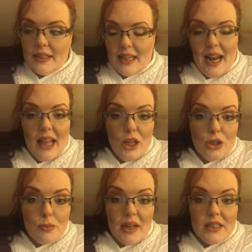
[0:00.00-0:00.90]
Did I
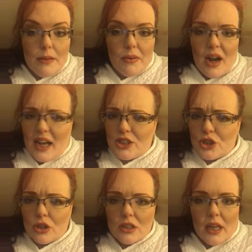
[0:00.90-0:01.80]
lose my temper? I
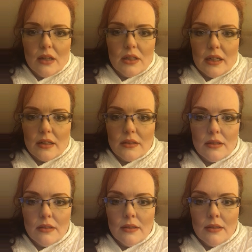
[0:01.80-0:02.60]
sure as hell did.